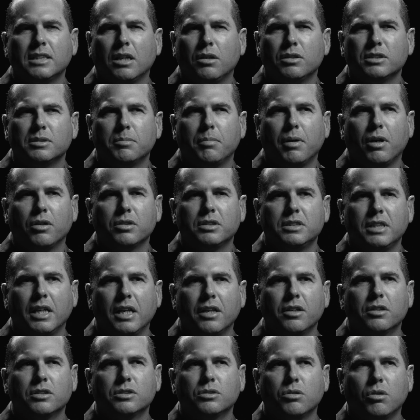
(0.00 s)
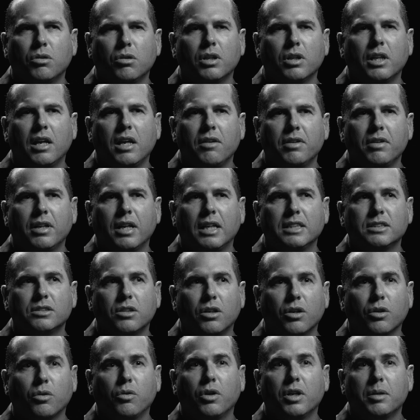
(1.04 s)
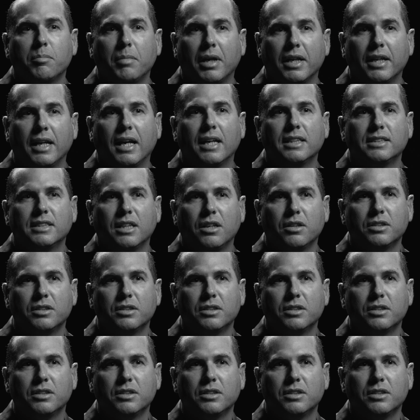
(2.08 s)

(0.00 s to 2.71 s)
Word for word: as I was about 10 years old, 11, I started going to my dad's